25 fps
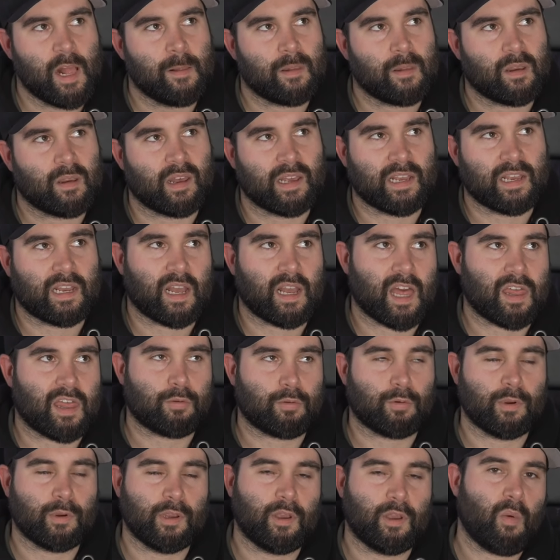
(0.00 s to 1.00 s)
like a
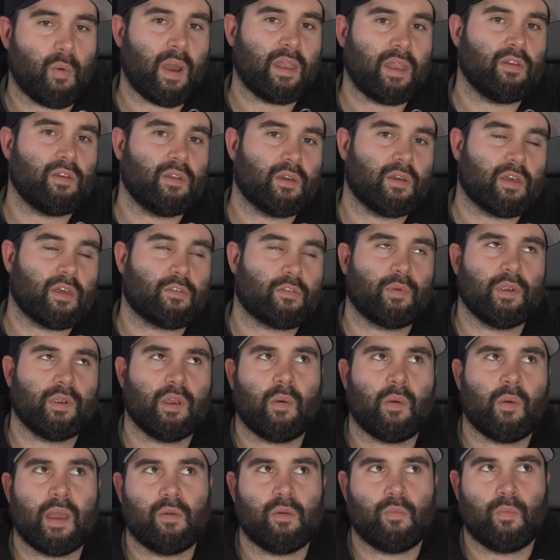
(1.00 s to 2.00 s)

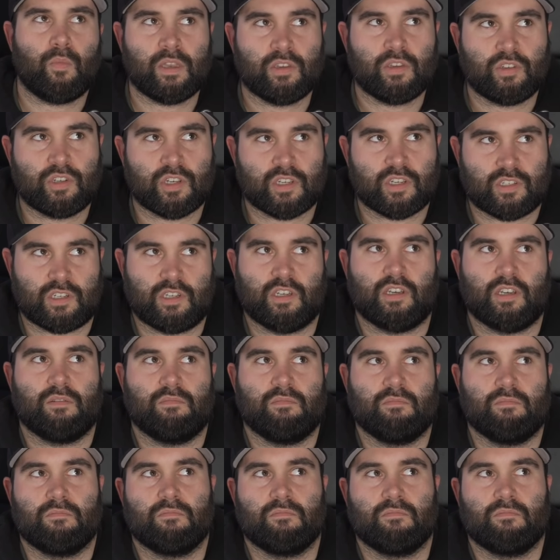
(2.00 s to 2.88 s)
308 Winchester,